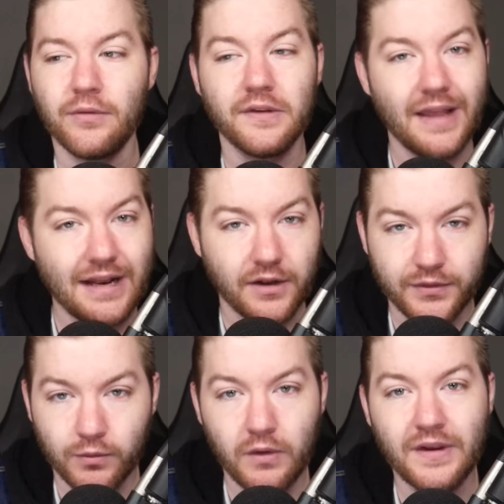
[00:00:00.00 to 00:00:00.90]
was late on
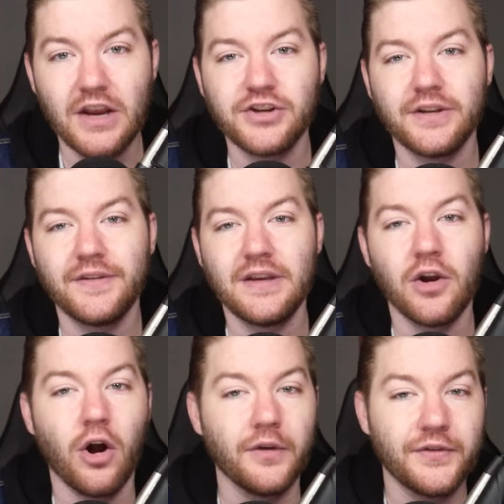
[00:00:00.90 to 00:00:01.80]
some rotations. He
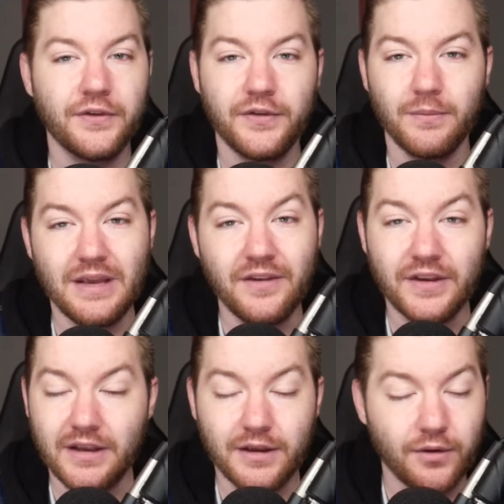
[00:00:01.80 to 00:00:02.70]
caused some easy,
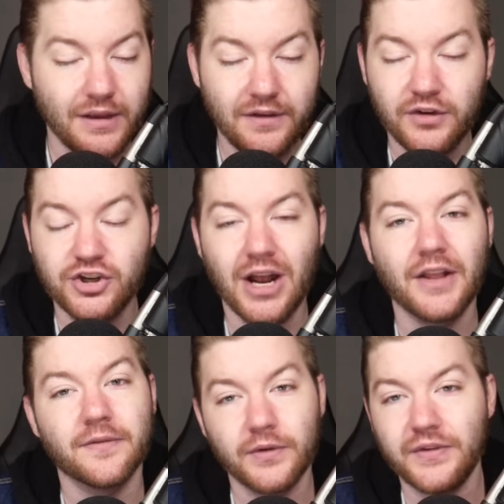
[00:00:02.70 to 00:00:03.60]
you know, easy
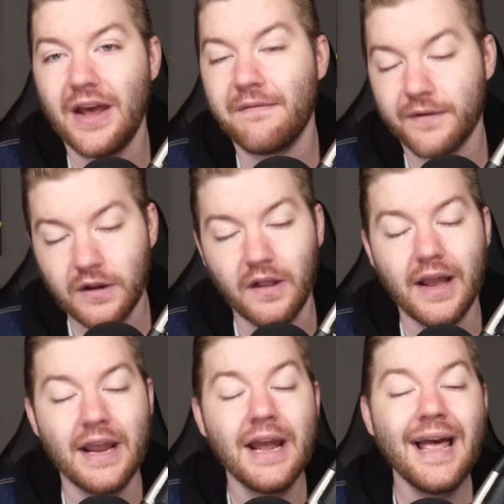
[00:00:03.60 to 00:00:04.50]
shots for Steph, for
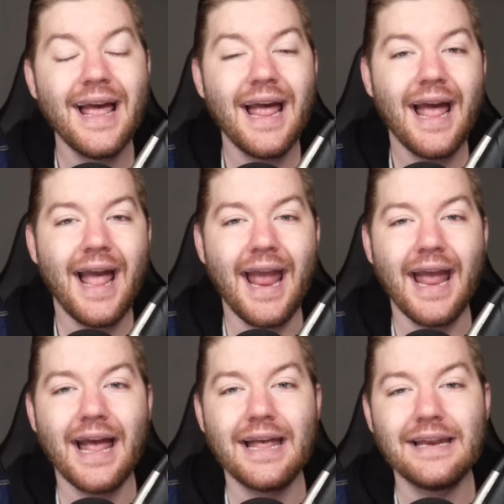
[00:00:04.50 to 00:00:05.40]
Clay.
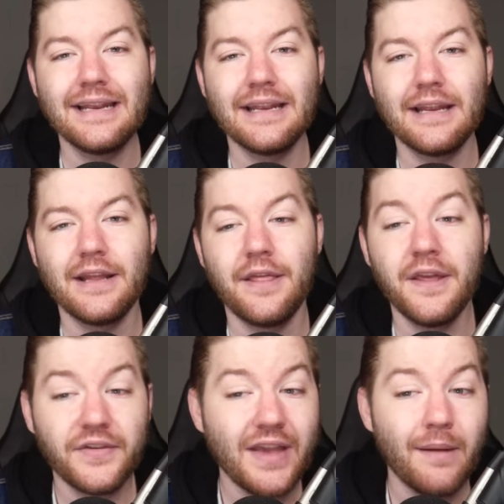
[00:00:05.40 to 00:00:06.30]
And
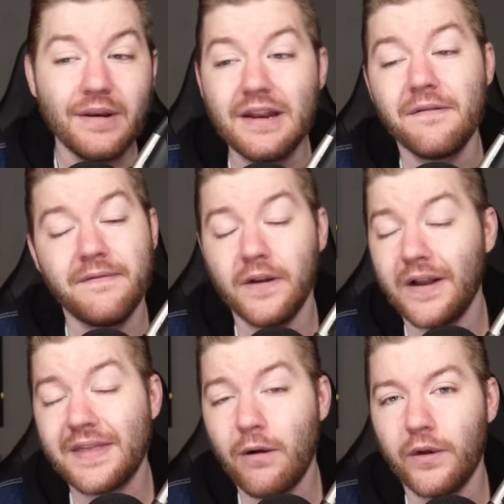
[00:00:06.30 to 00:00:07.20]
this game, it didn't feel
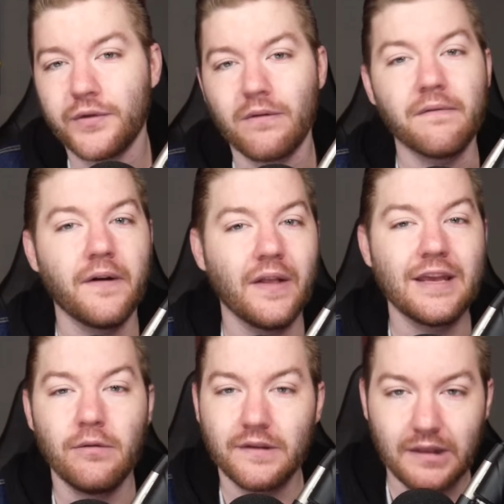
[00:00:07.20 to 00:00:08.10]
like that whatsoever. It felt like
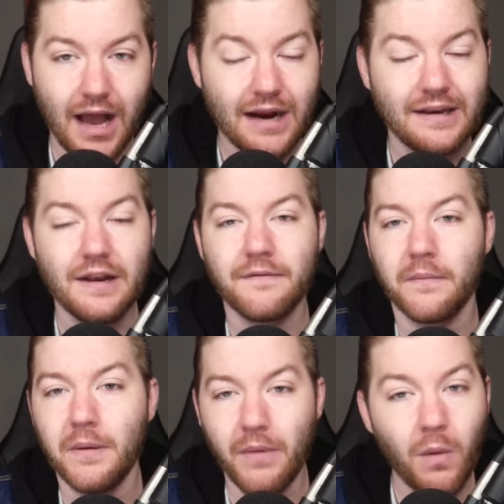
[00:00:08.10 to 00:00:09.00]
he was locked in
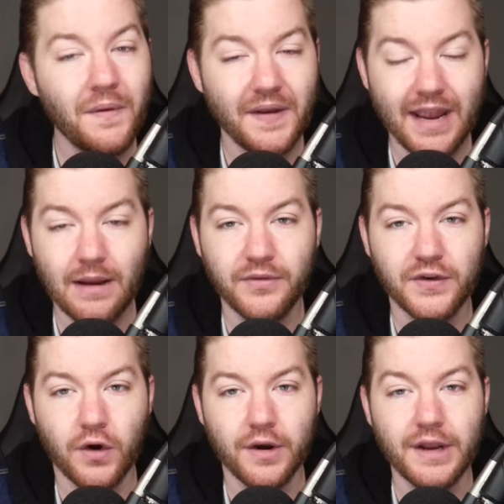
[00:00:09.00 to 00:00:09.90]
from the moment the game
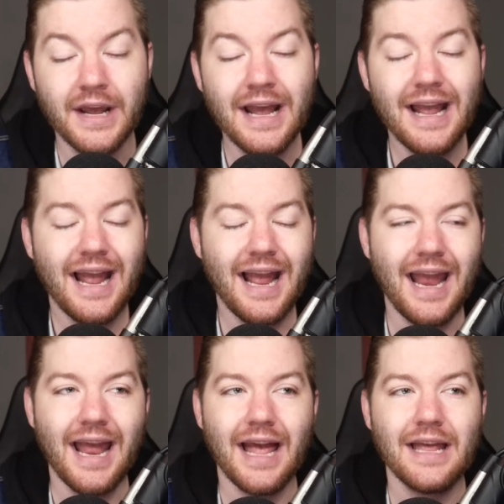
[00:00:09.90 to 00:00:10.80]
started.
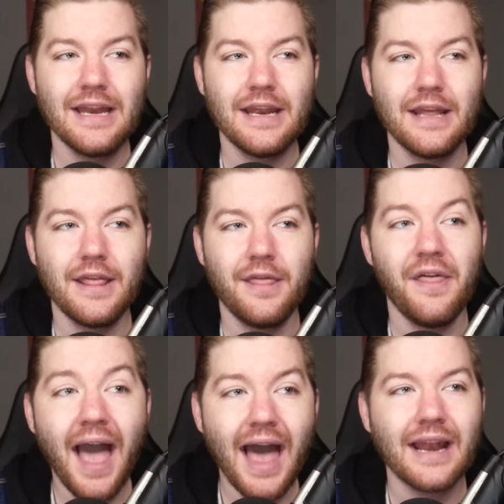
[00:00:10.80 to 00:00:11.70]
And
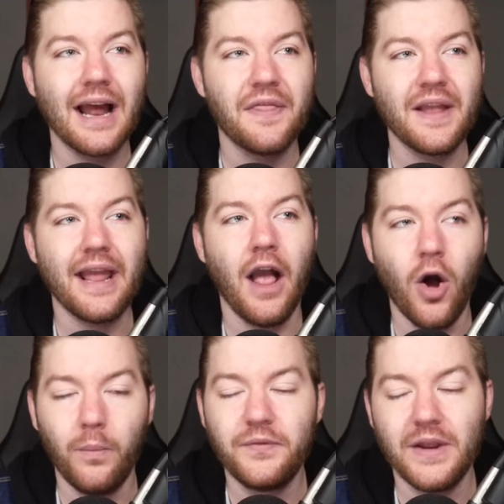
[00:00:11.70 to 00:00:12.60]
that, I think,
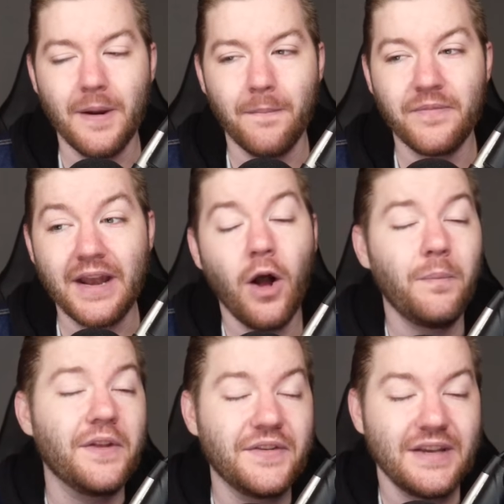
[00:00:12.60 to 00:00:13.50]
helped him and
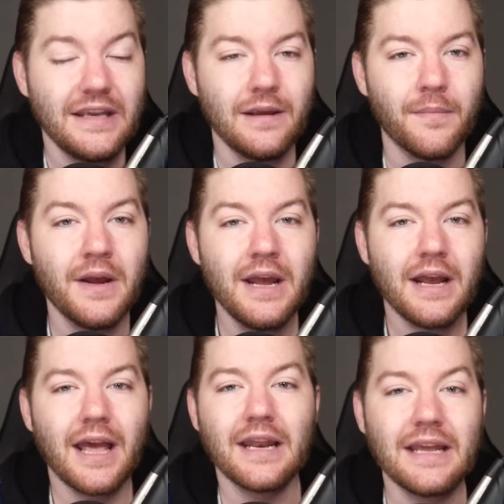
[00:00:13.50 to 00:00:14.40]
helped the team
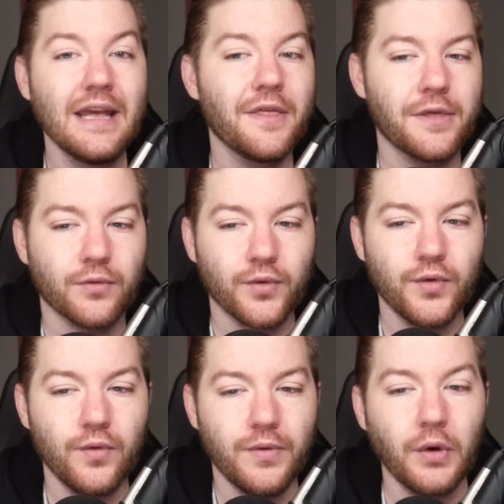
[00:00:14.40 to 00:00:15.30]
kind of get
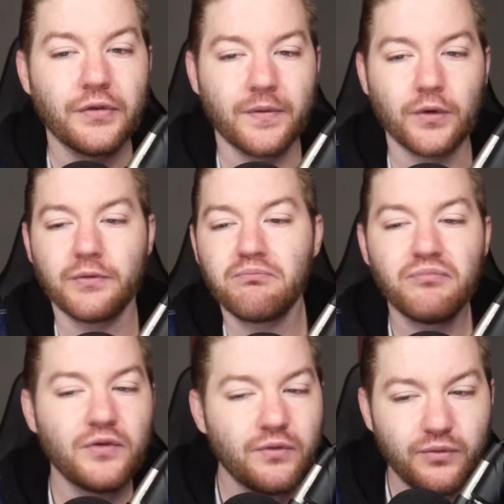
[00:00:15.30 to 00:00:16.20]
through those first
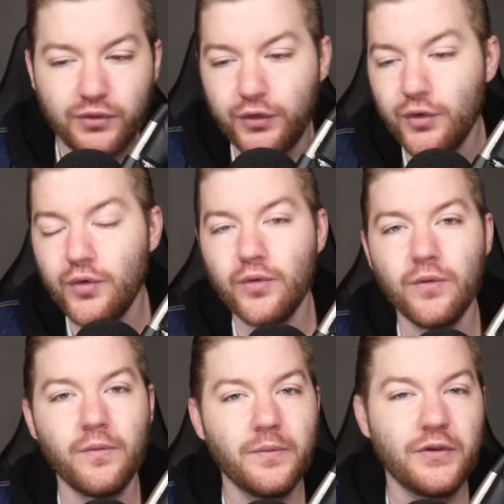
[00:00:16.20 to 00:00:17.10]

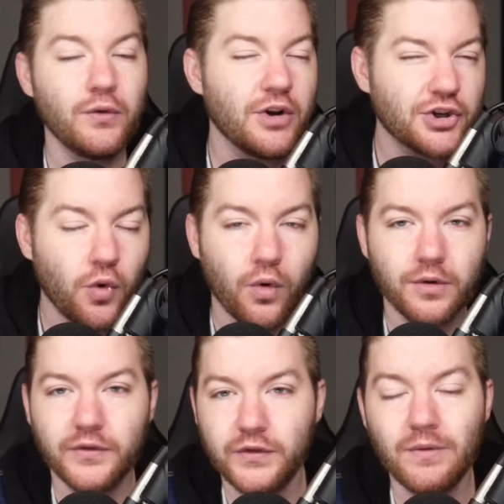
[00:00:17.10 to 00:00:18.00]
two two ish
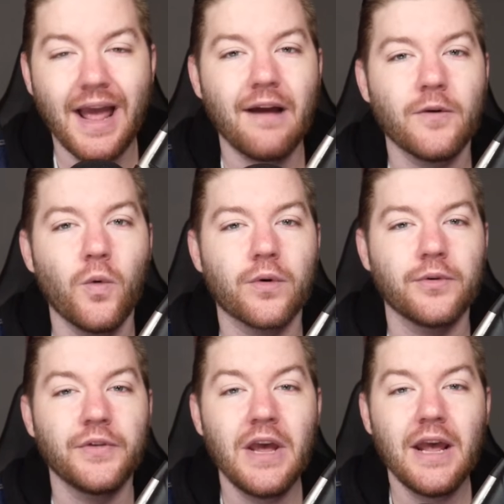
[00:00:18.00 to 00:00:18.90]
quarters, two and a half
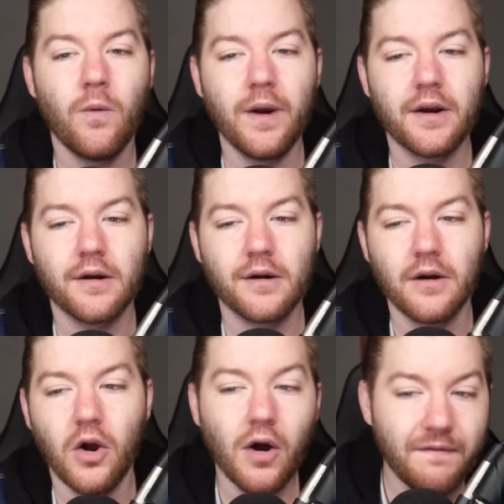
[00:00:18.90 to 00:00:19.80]
quarters, where
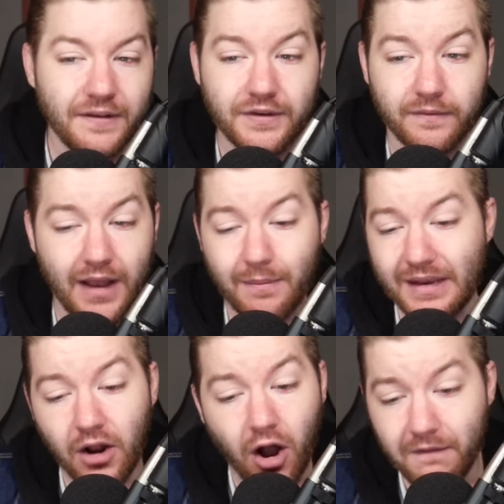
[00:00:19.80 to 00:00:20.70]
offensively, I
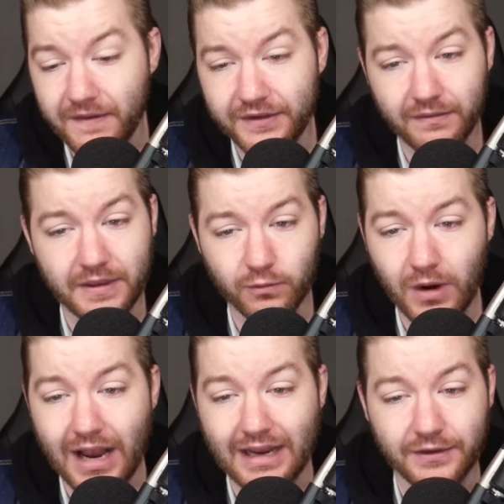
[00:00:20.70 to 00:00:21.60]
mean, offensively, the
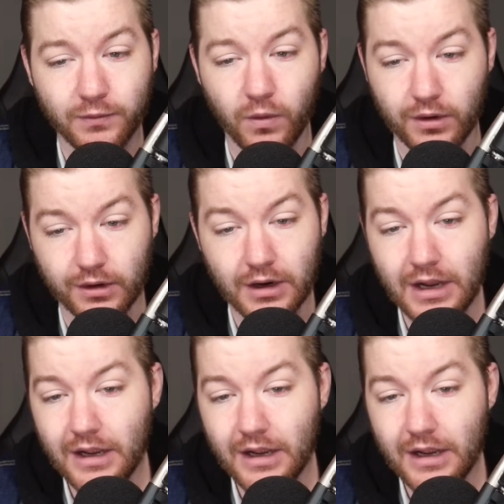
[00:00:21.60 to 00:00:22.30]
Rockets were